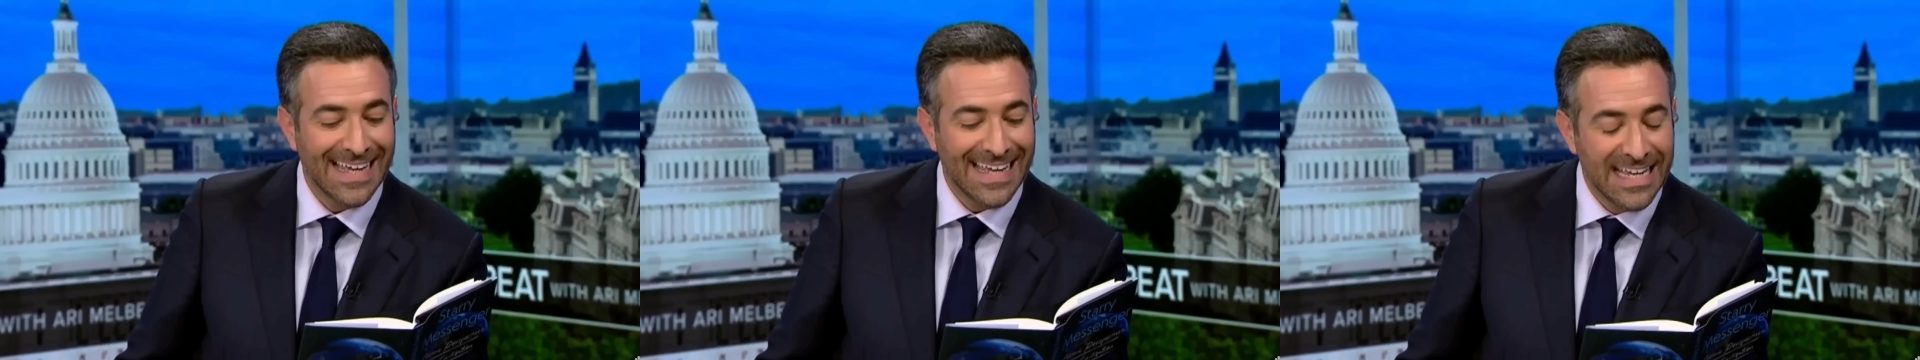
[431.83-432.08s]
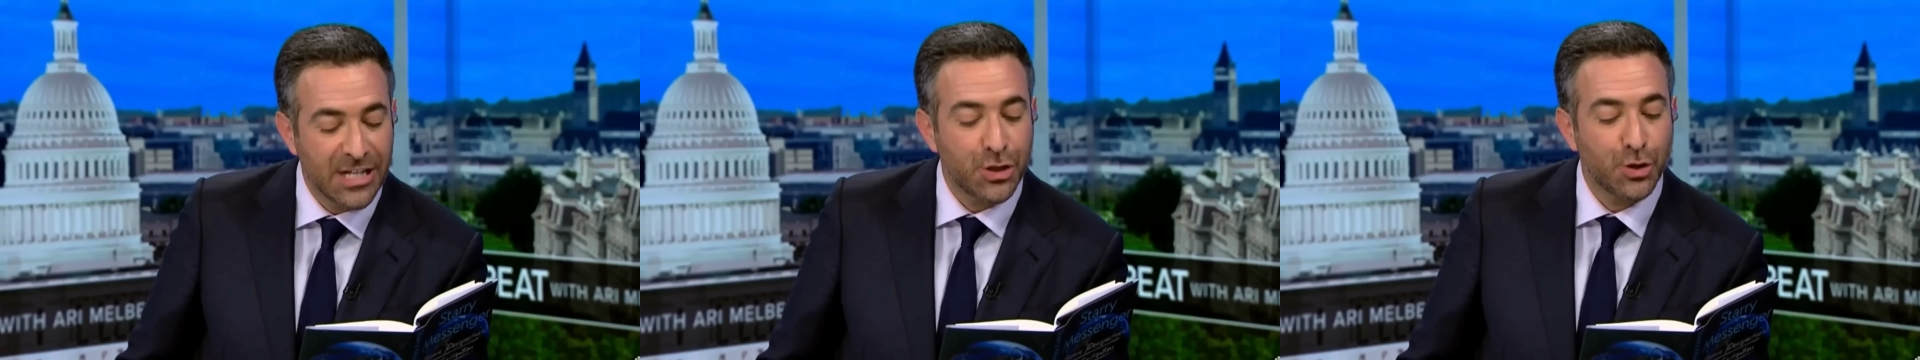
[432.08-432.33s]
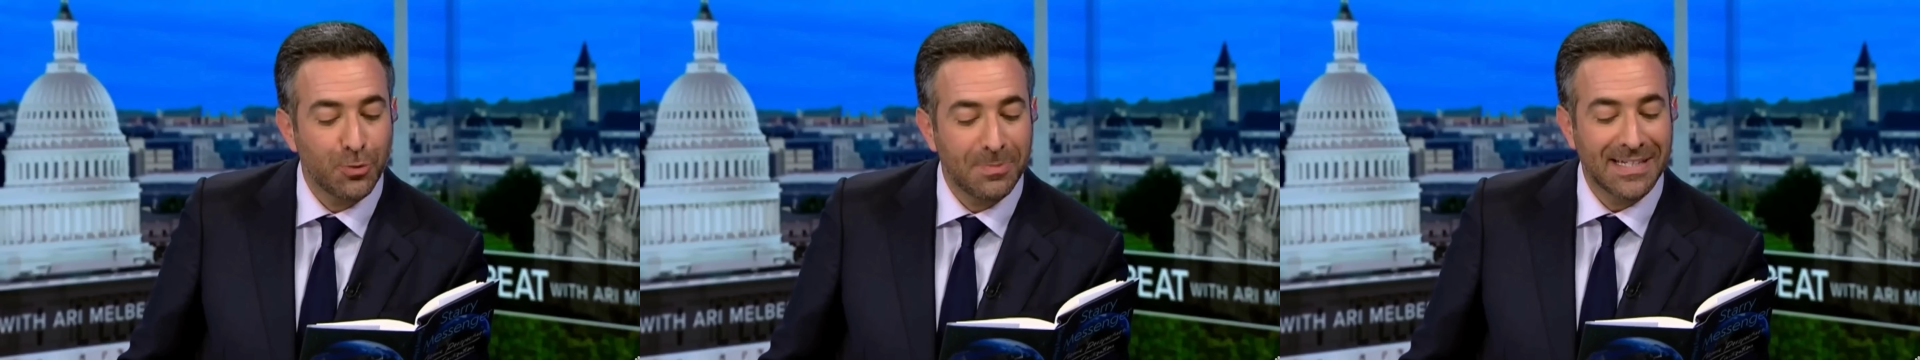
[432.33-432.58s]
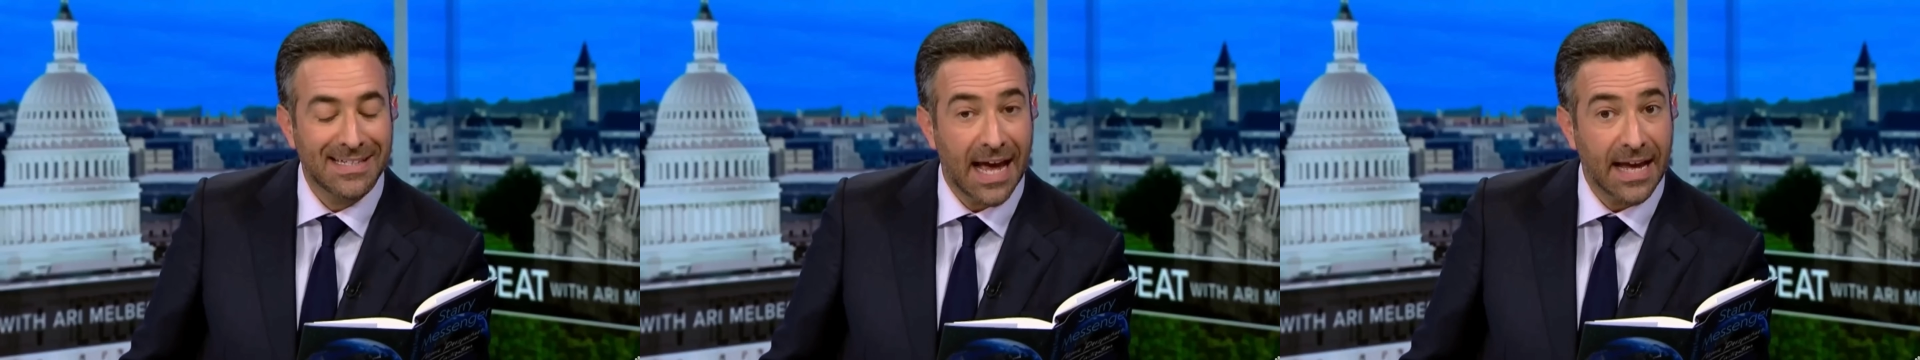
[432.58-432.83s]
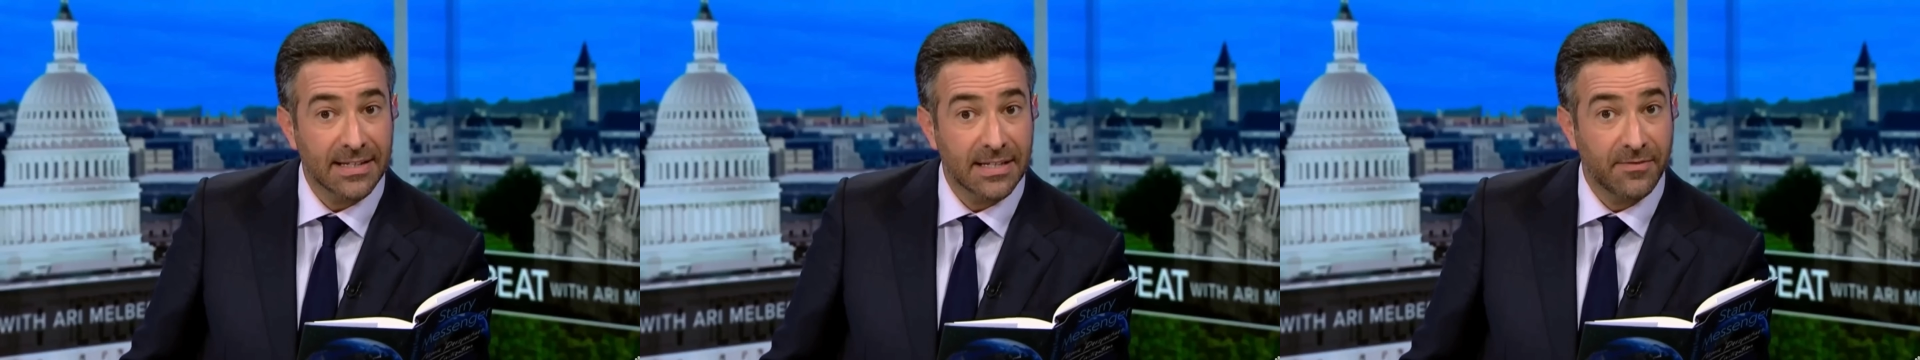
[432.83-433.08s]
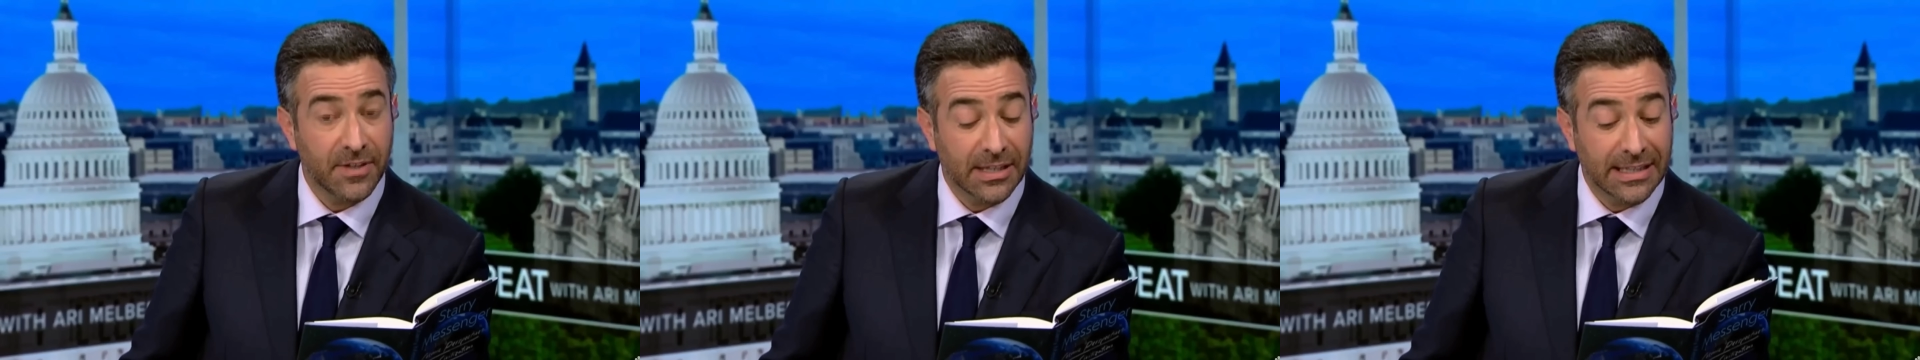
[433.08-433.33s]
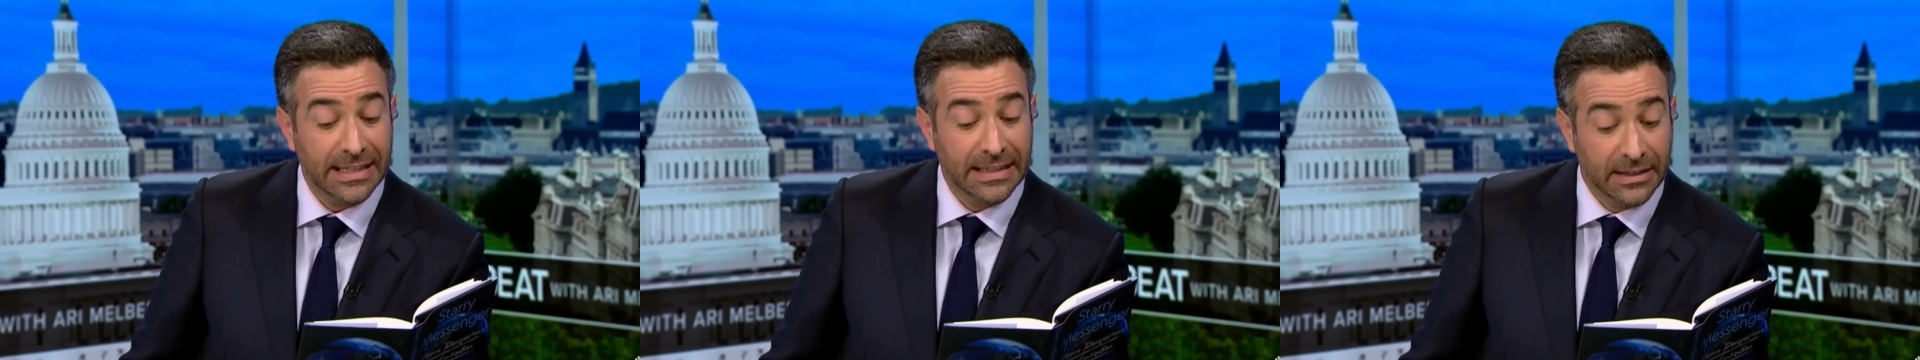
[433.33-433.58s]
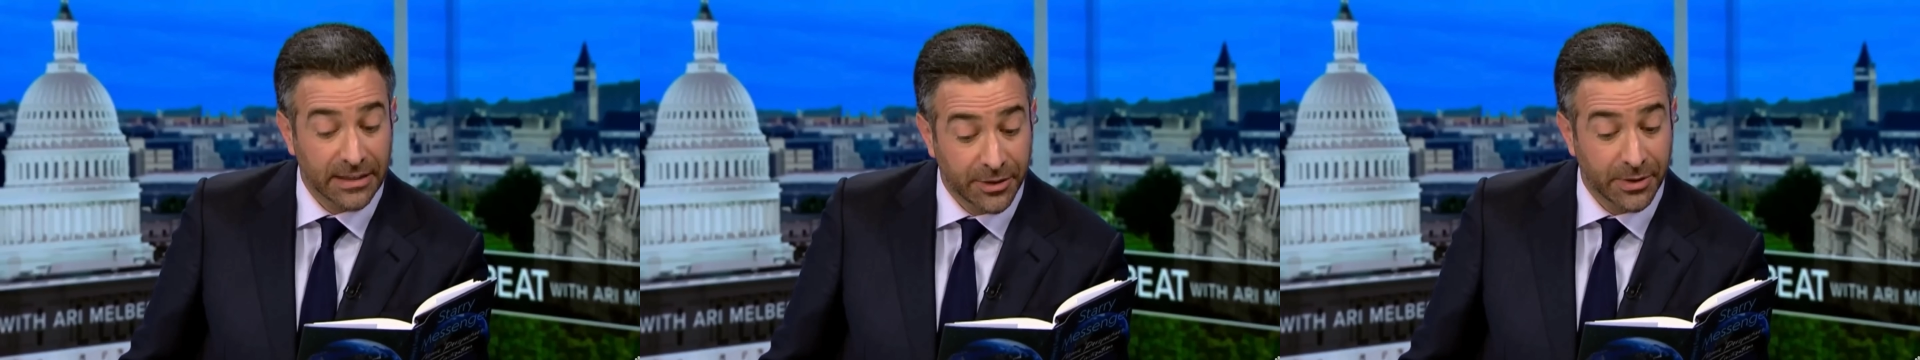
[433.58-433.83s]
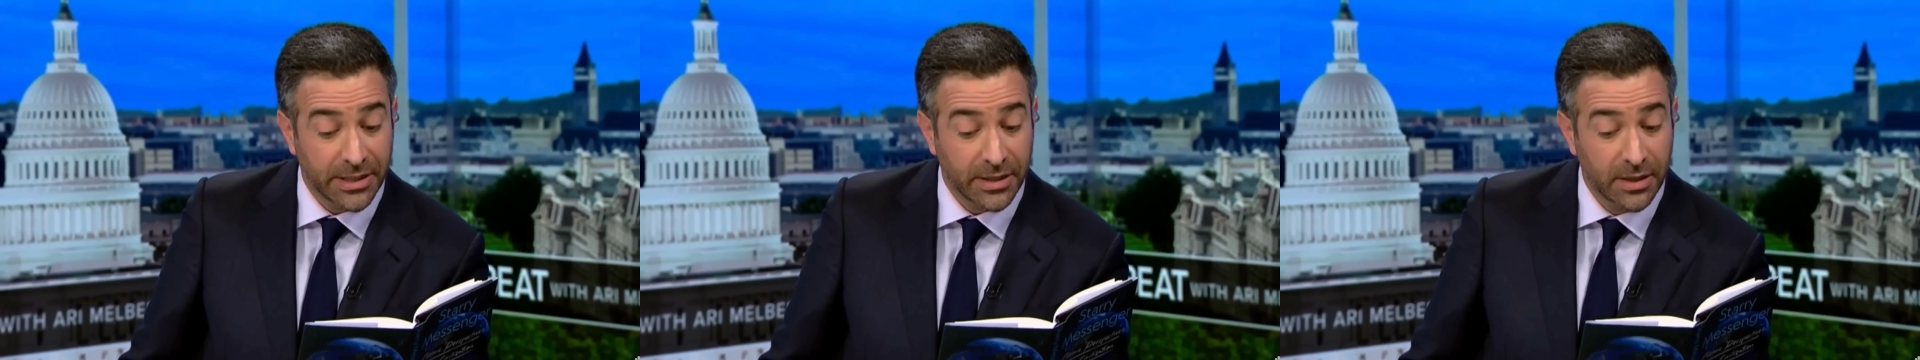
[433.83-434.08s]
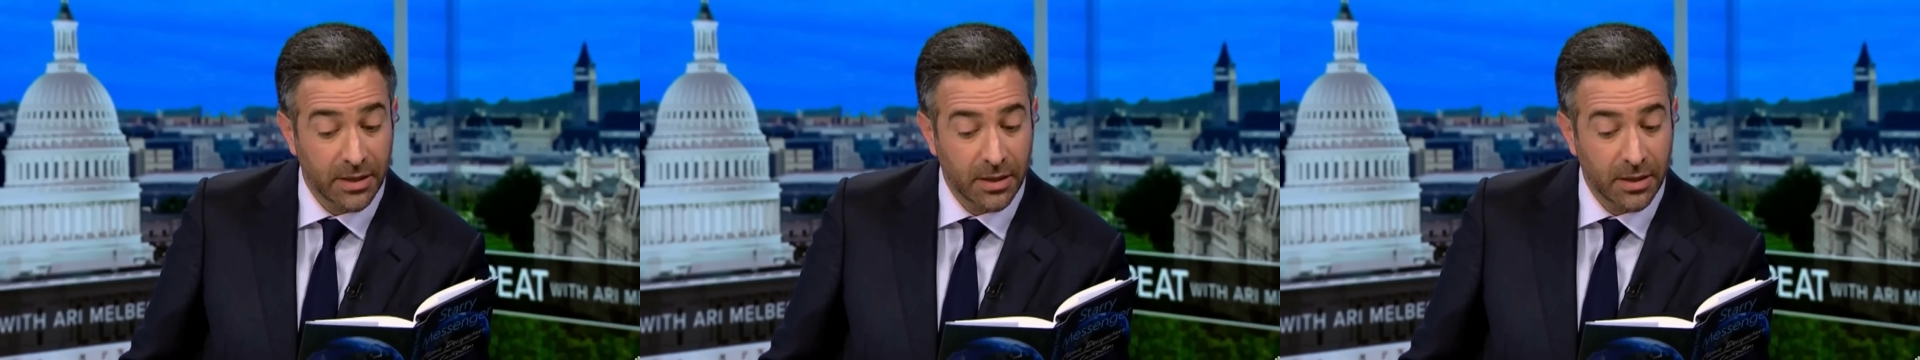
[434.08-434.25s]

is to be scientifically illiterate,